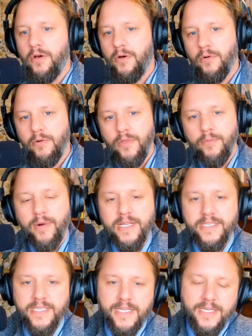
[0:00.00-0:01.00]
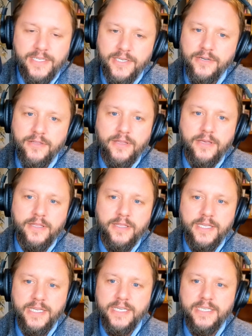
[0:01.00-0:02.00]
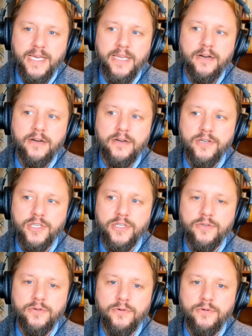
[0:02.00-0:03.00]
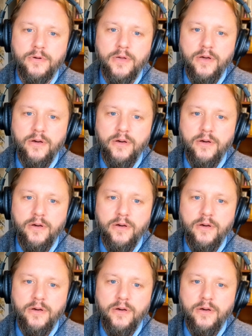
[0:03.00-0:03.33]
or the president or the dictator to